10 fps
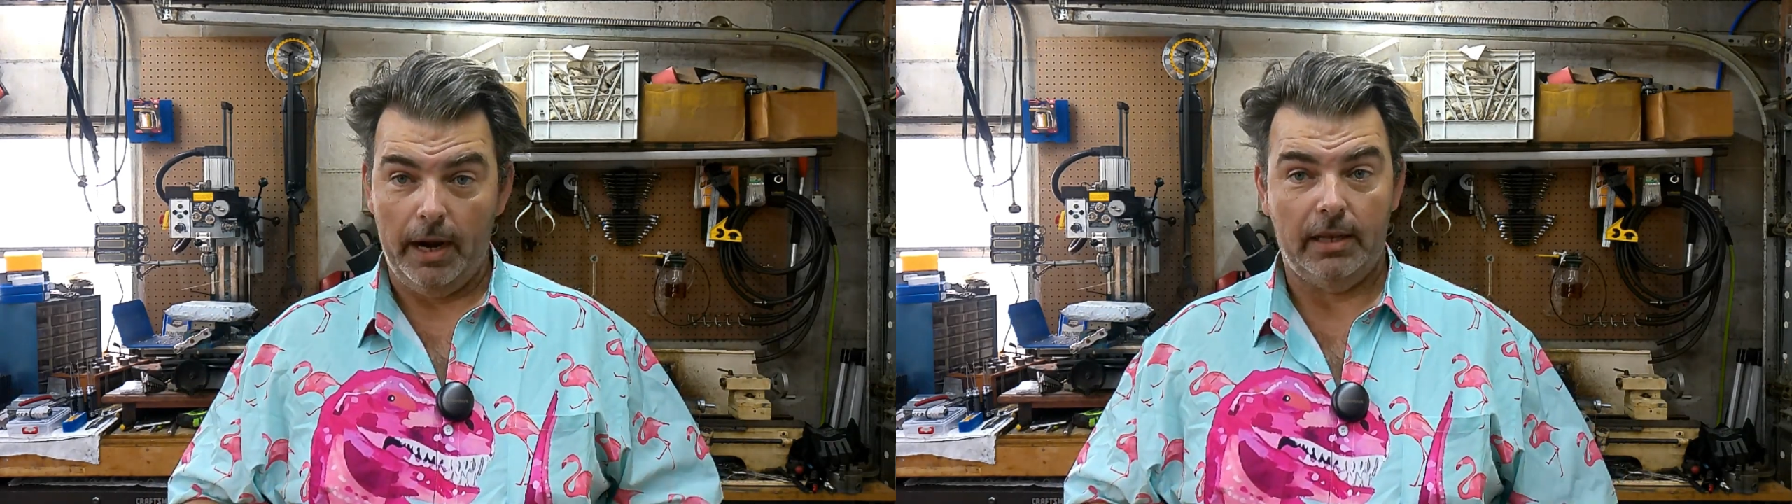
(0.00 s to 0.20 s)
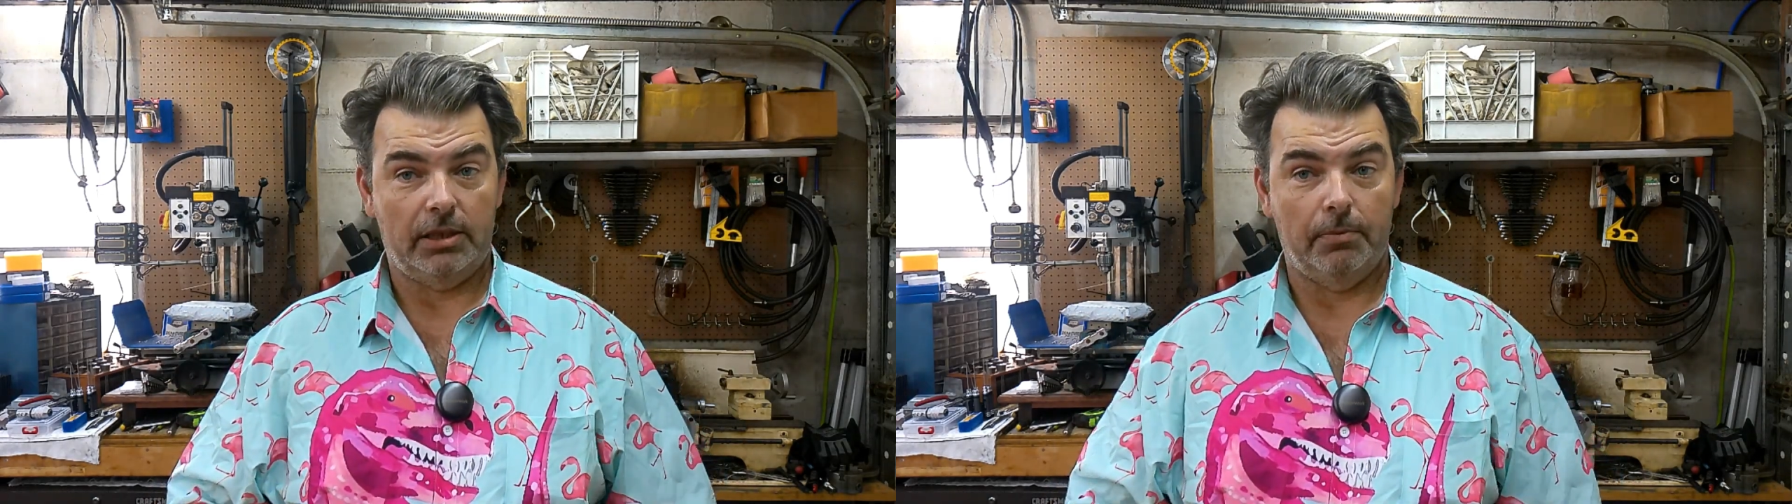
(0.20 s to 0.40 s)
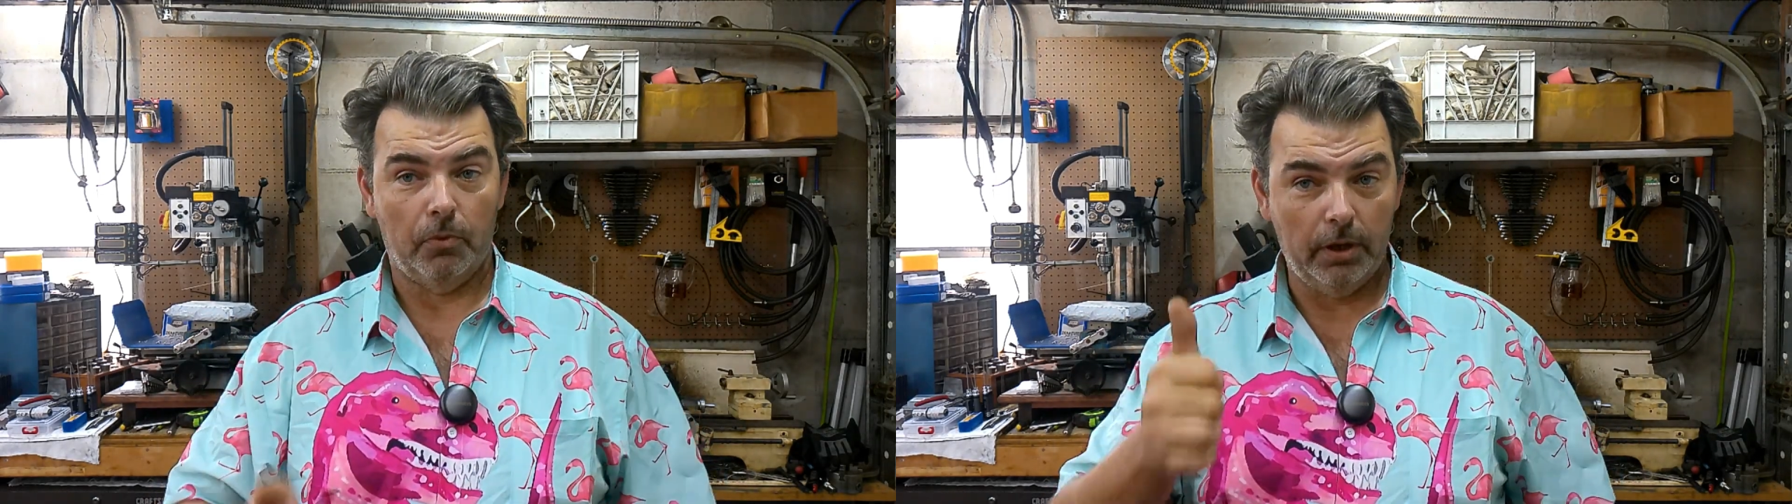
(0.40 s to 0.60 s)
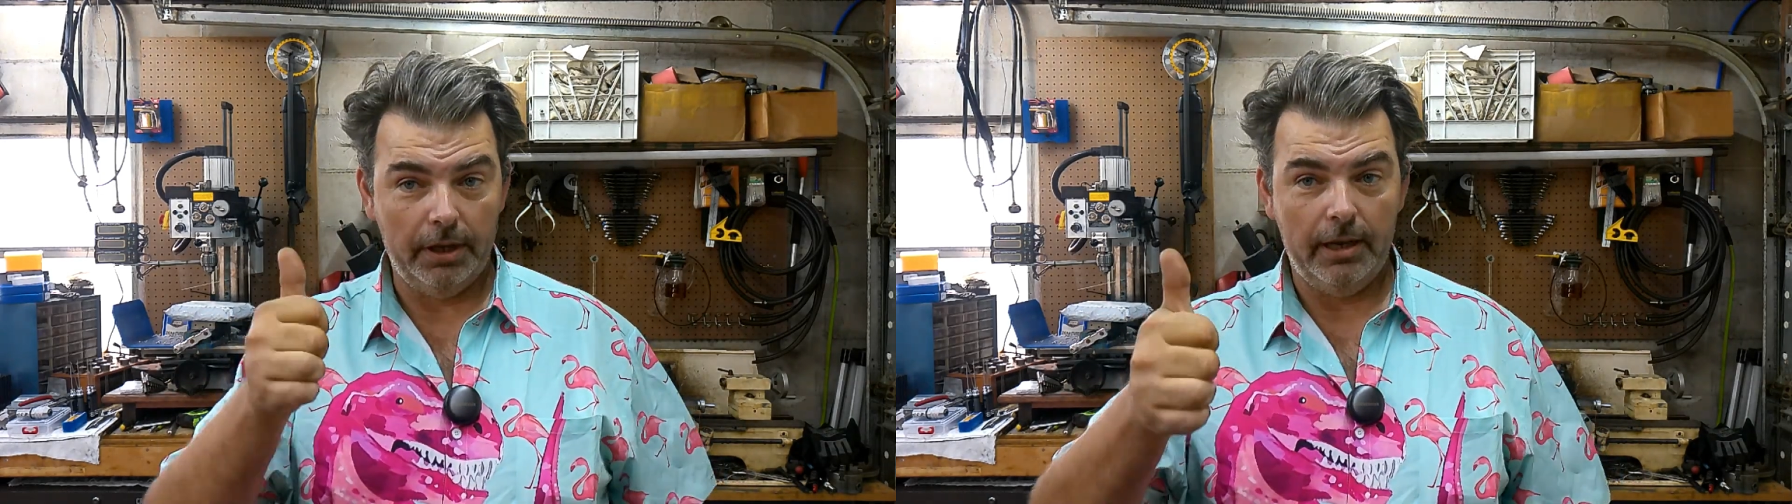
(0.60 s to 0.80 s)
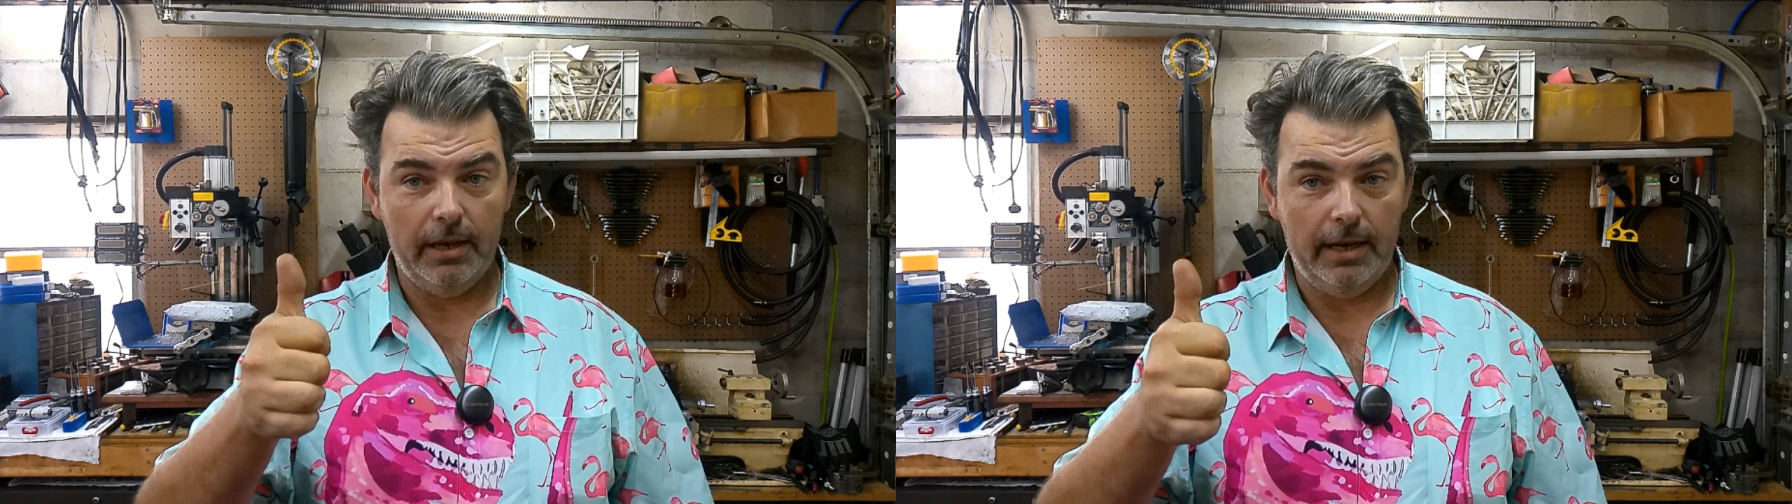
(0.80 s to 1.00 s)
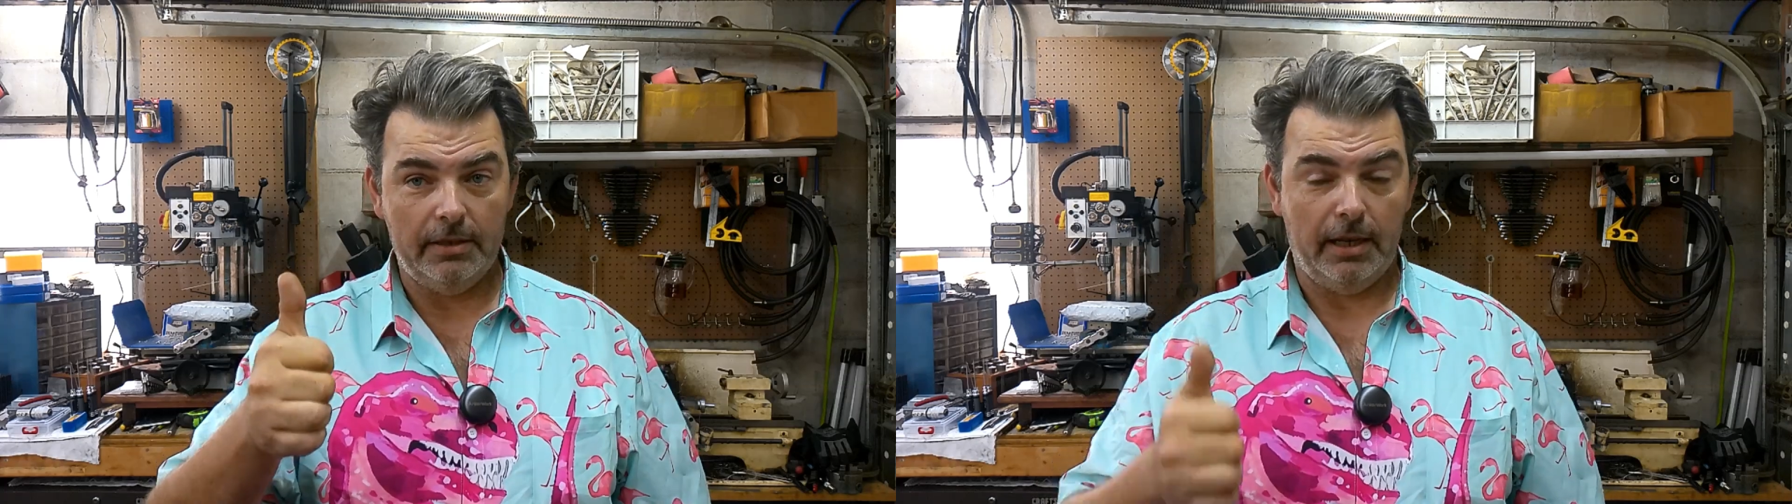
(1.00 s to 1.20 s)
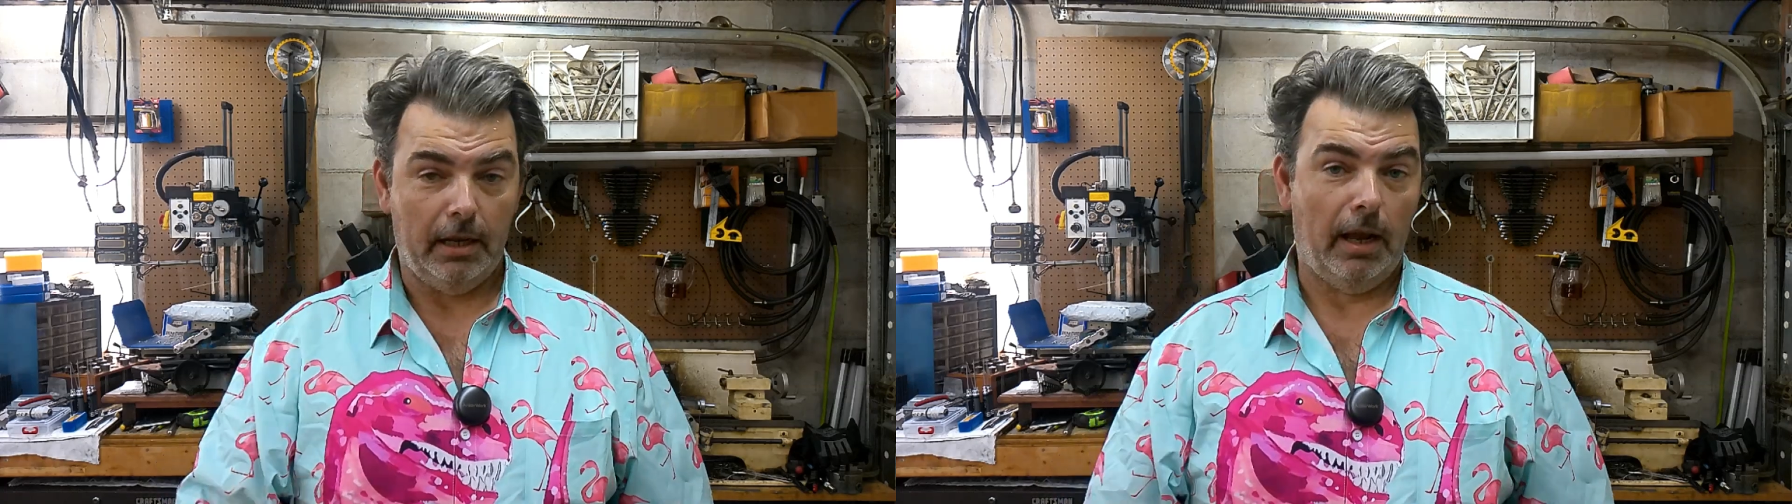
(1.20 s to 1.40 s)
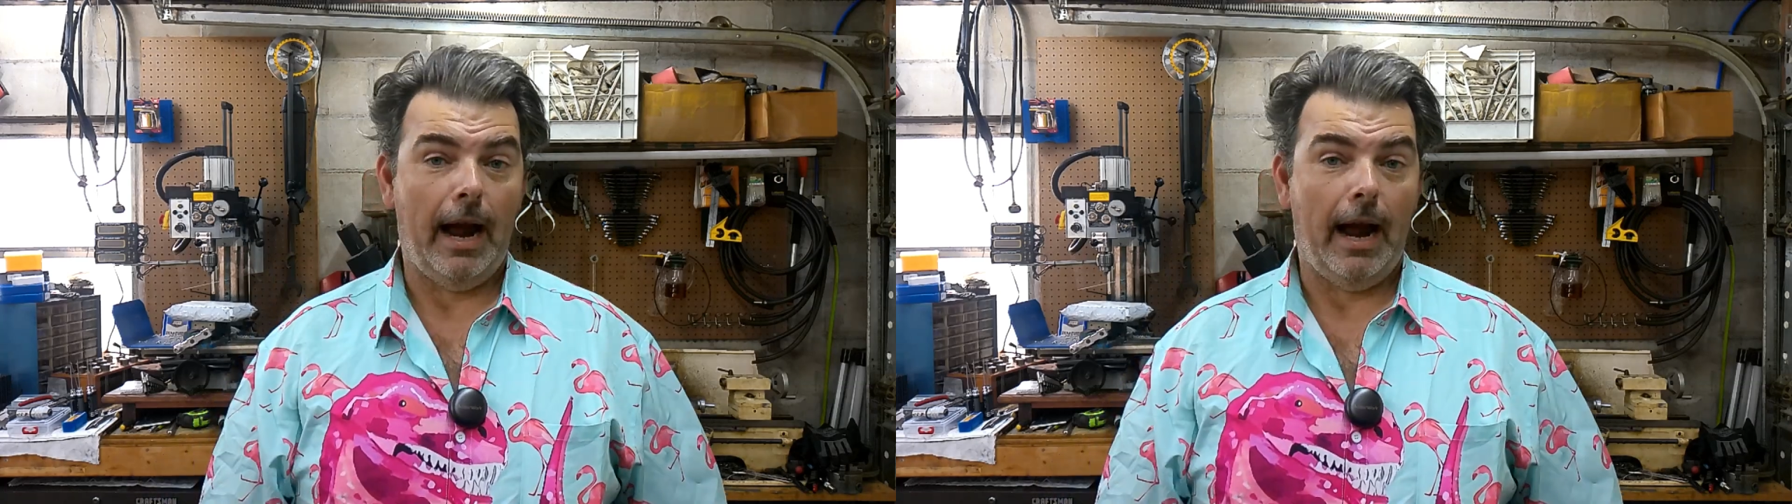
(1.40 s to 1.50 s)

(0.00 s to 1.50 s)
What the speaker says: and it's some really good intel.